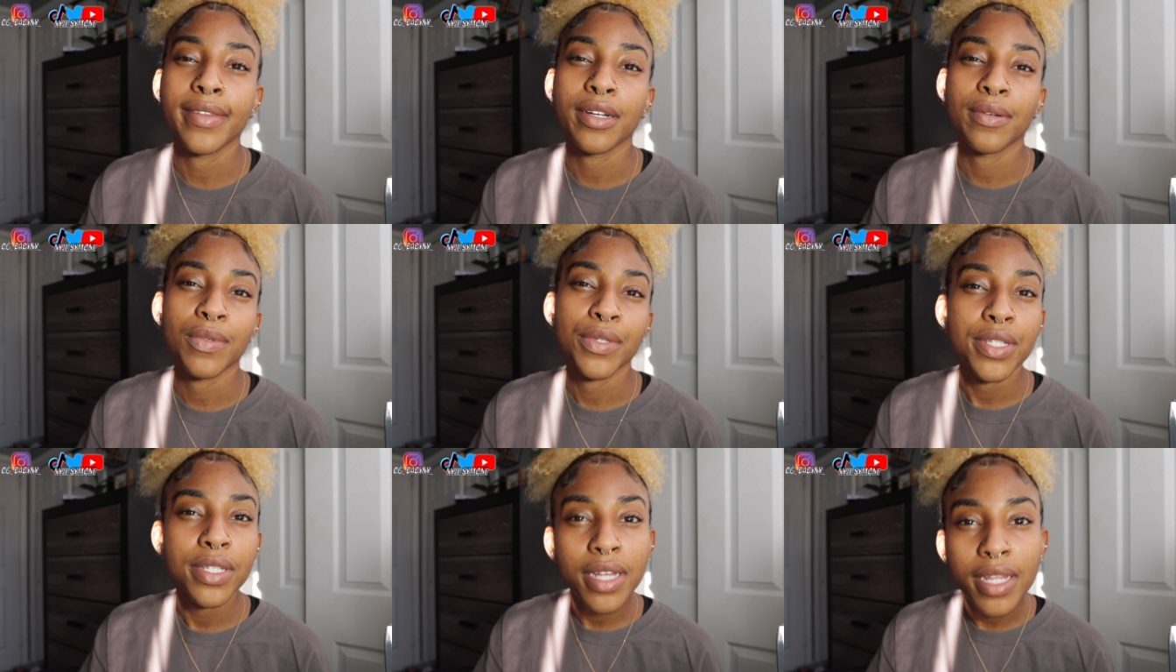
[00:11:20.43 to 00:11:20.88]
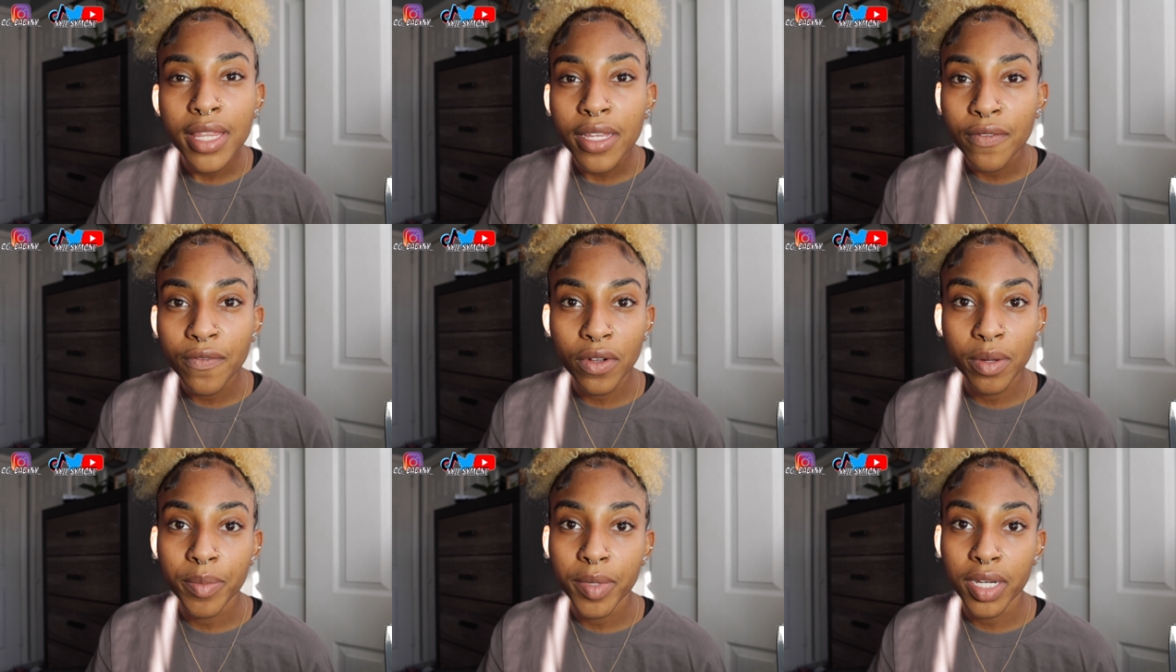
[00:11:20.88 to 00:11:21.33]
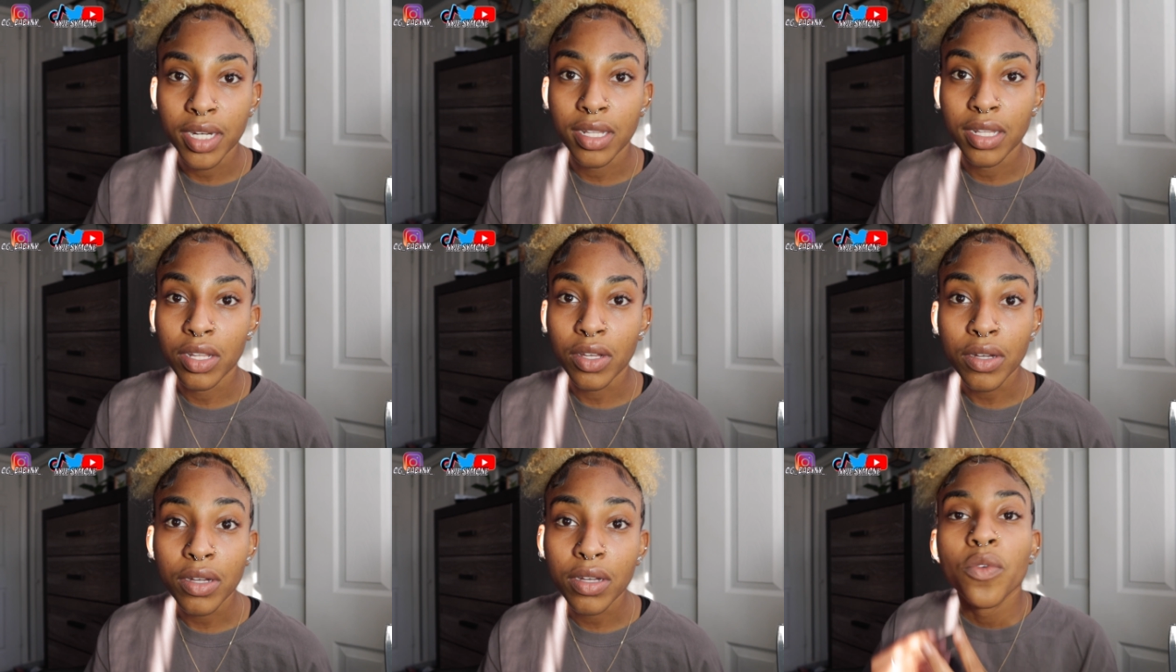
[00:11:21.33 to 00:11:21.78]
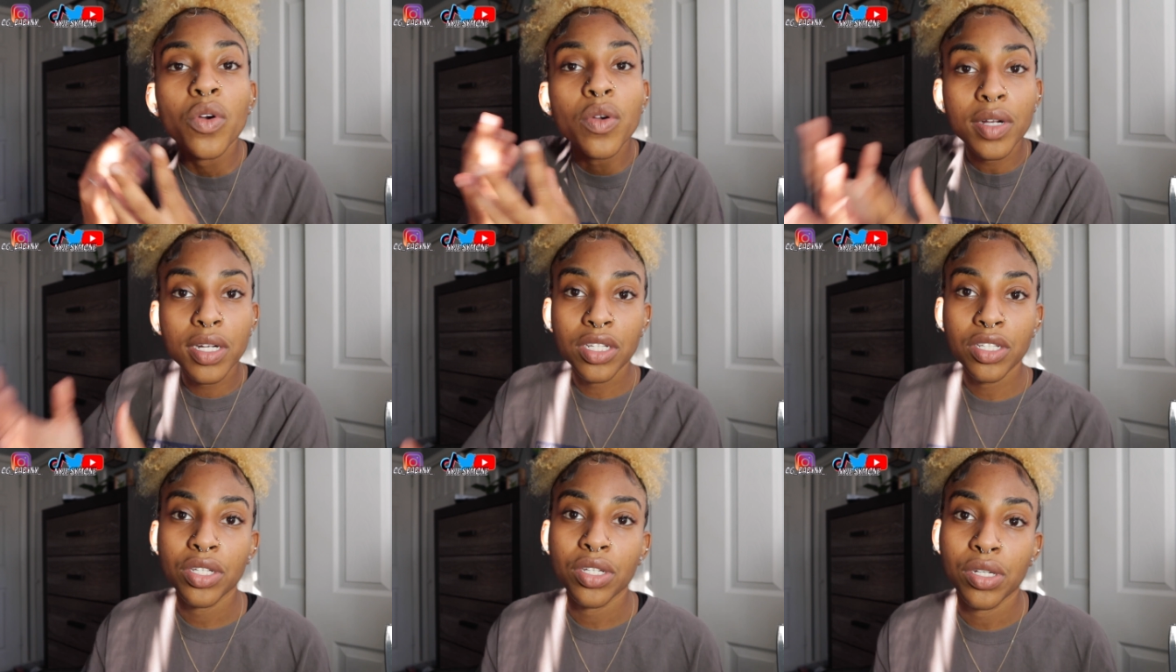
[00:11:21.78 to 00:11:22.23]
There was nothing for me to look
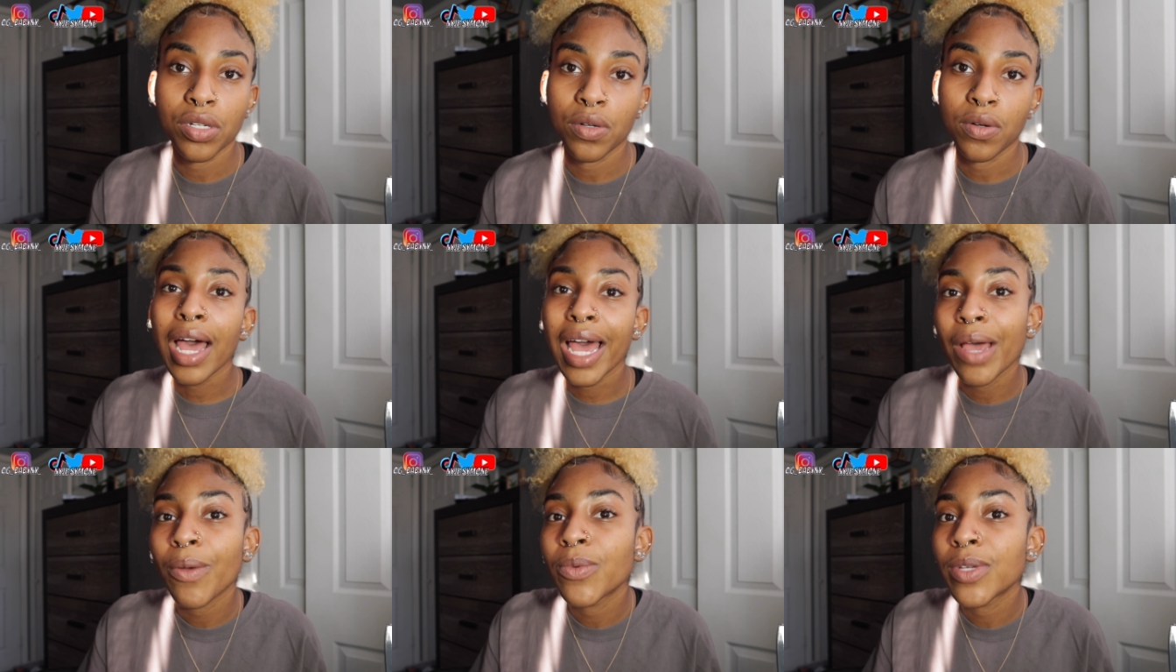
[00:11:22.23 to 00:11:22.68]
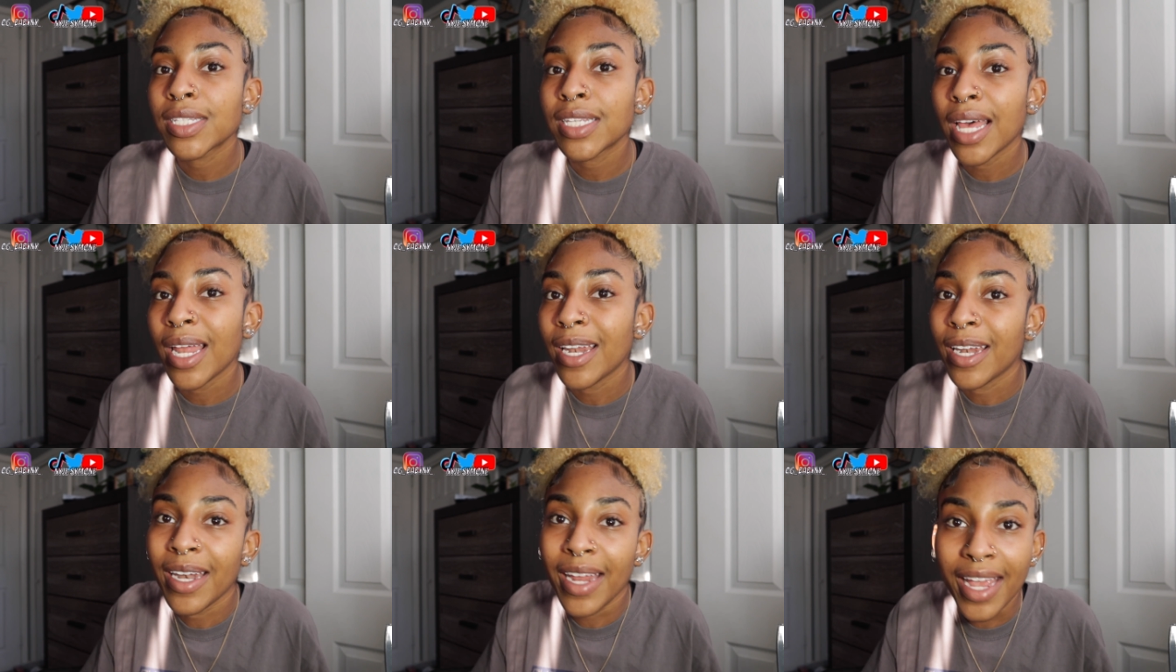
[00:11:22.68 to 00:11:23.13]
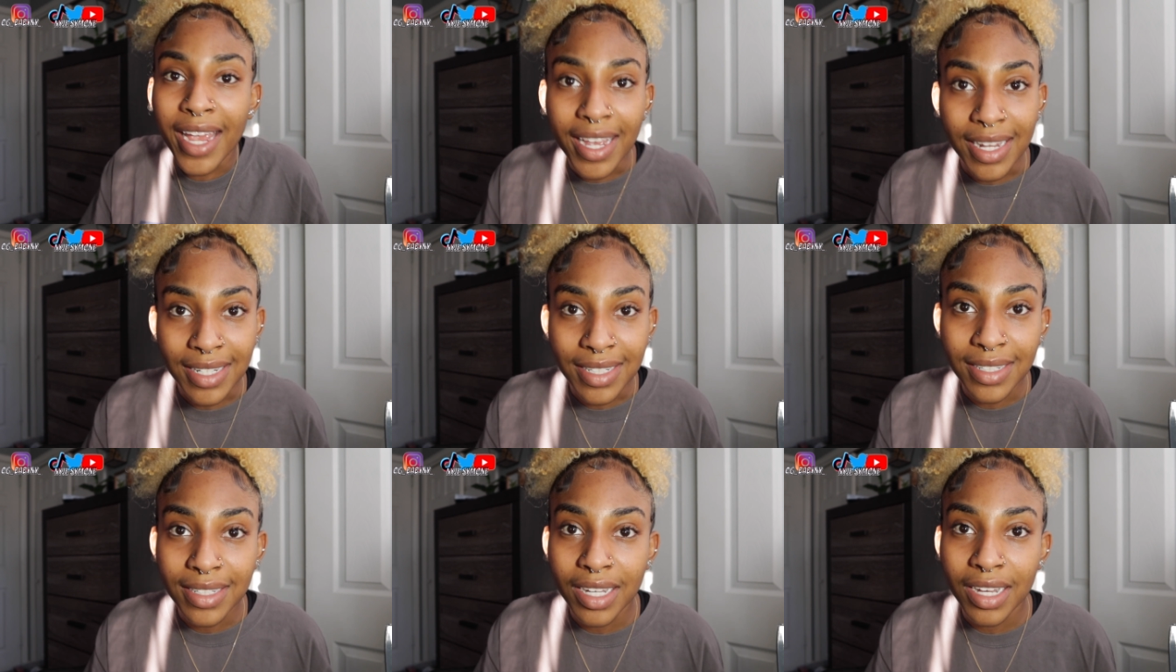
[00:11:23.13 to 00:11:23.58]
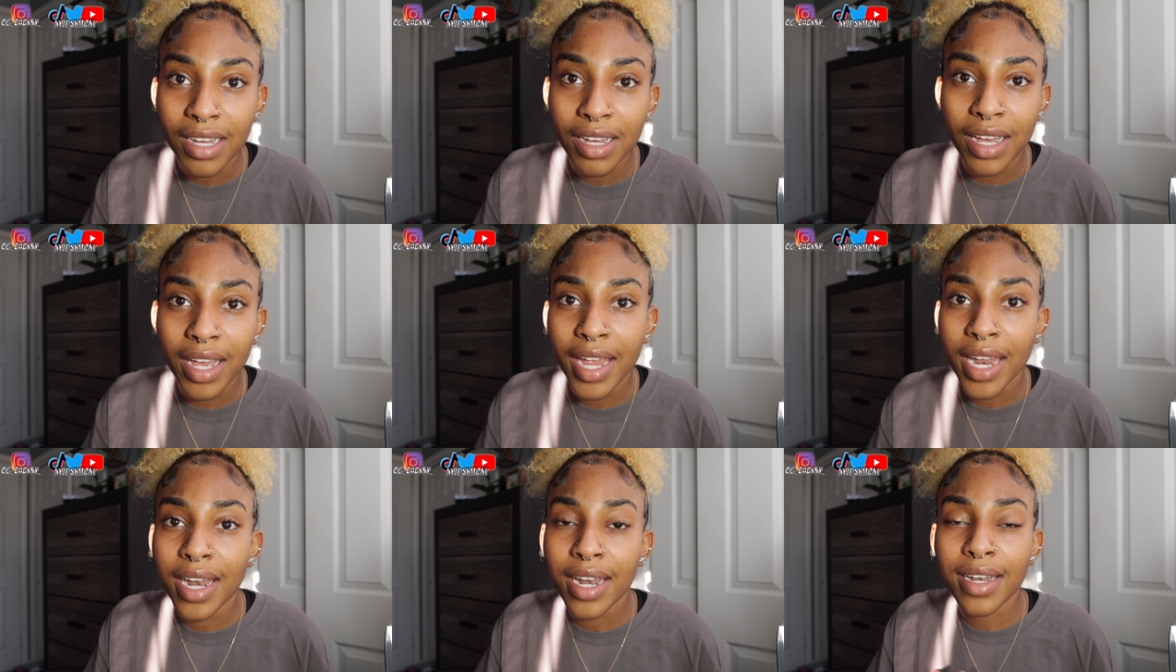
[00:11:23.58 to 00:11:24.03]
forward to. I was at an end,
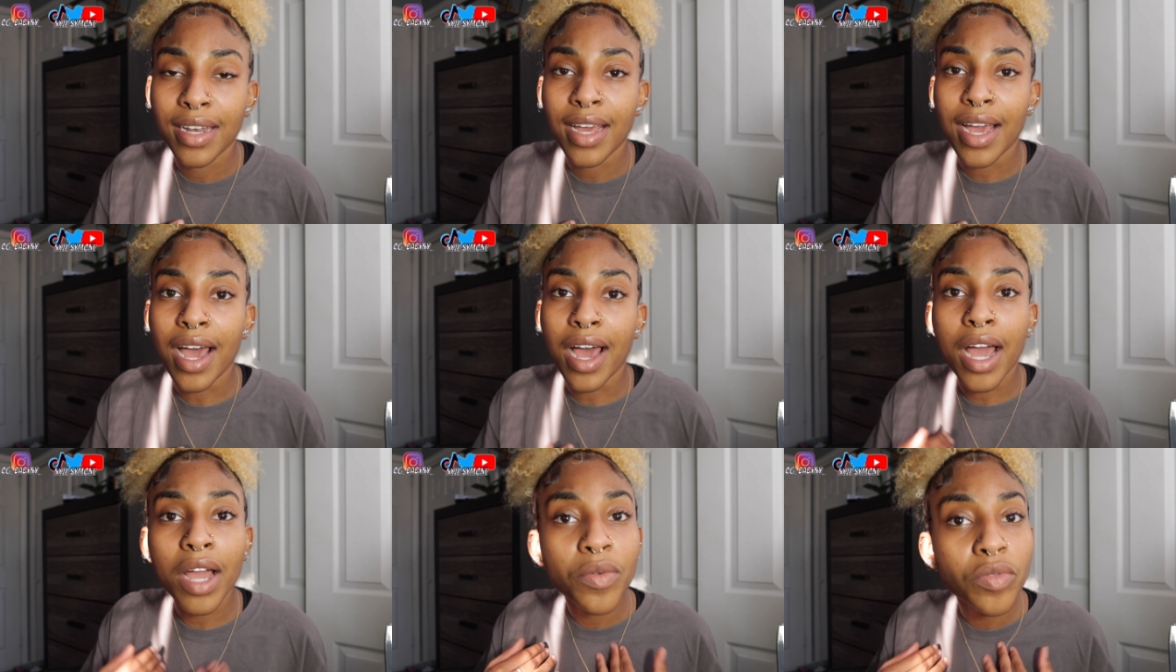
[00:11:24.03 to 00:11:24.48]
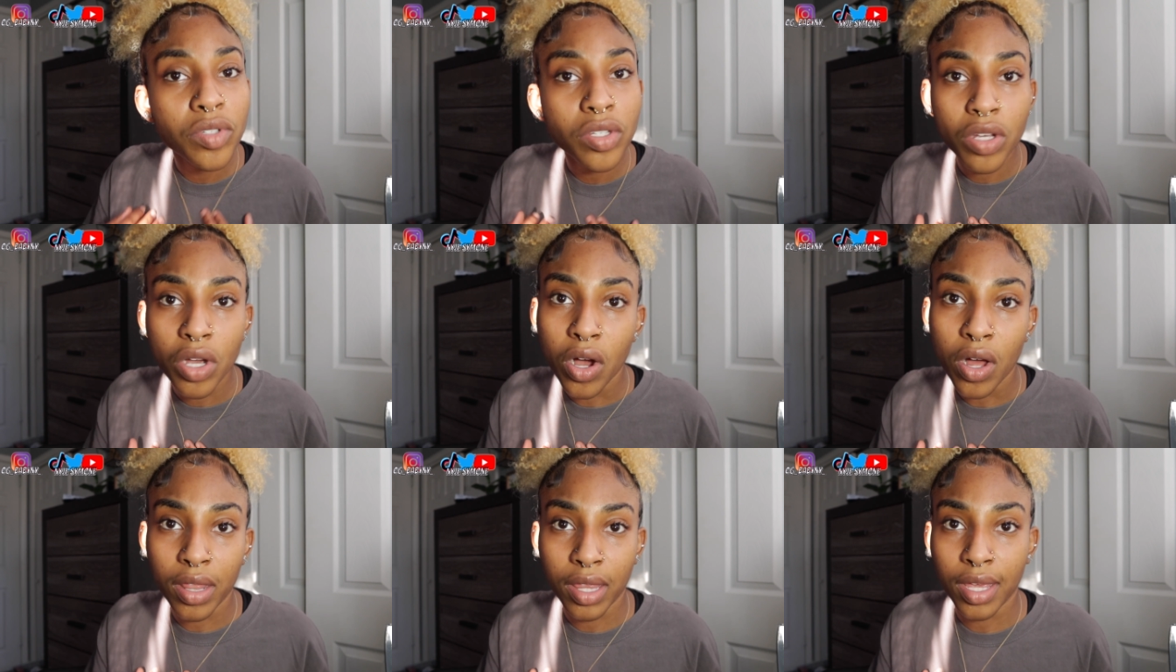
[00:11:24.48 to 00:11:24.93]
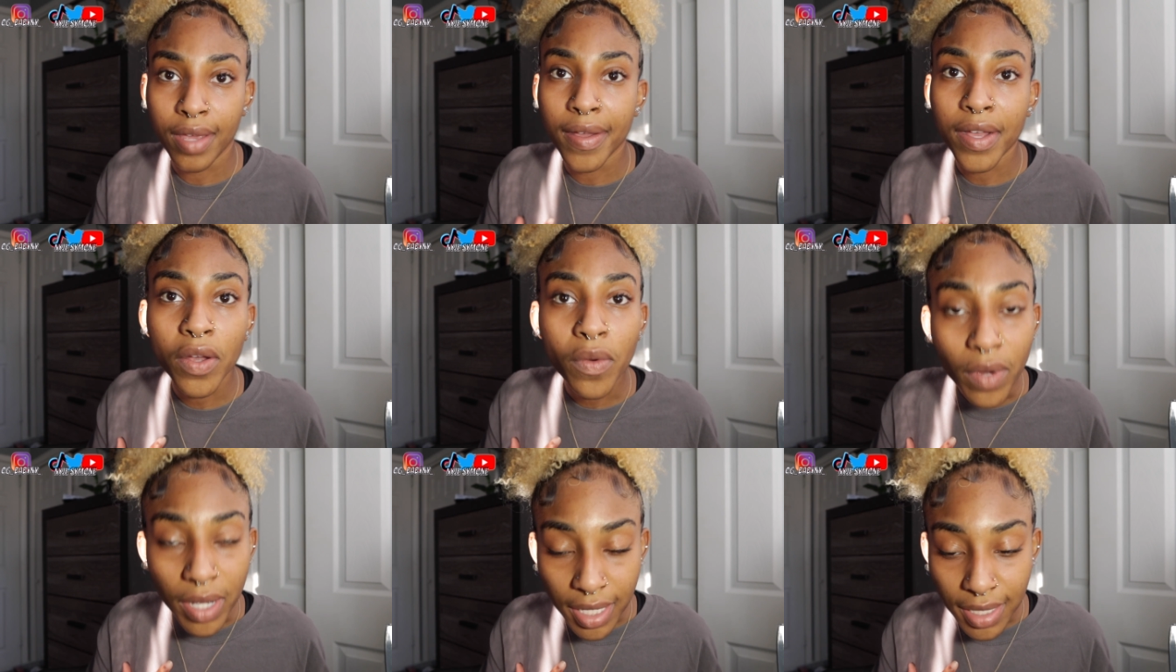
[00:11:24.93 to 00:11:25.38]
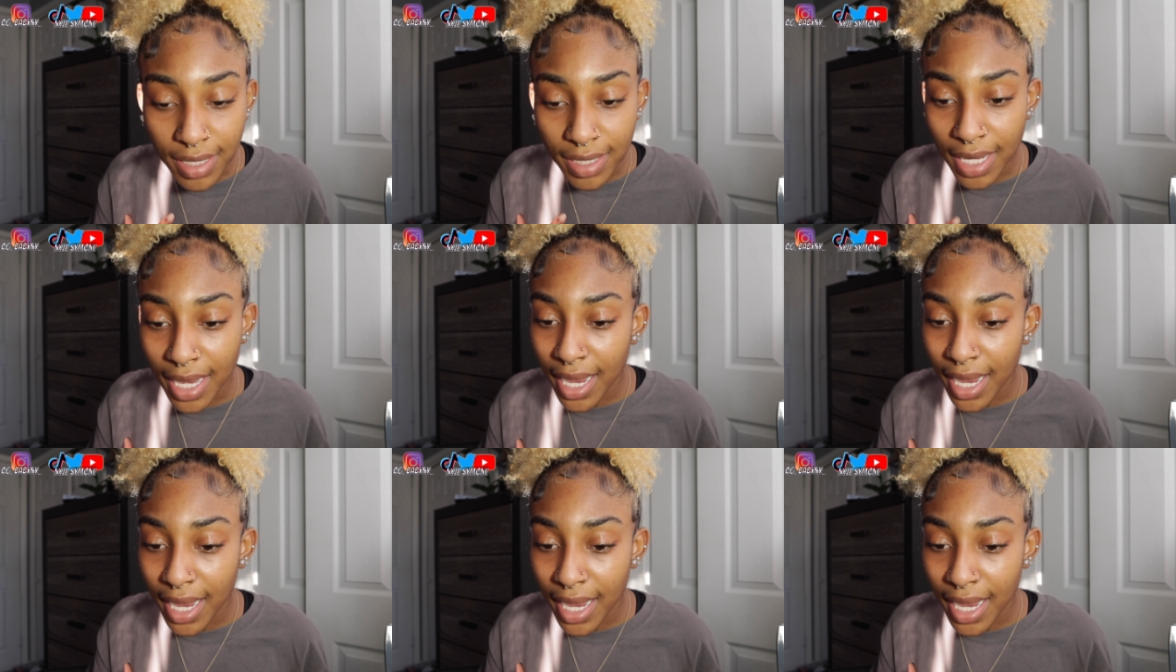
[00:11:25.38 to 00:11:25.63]
and I was calling it quits.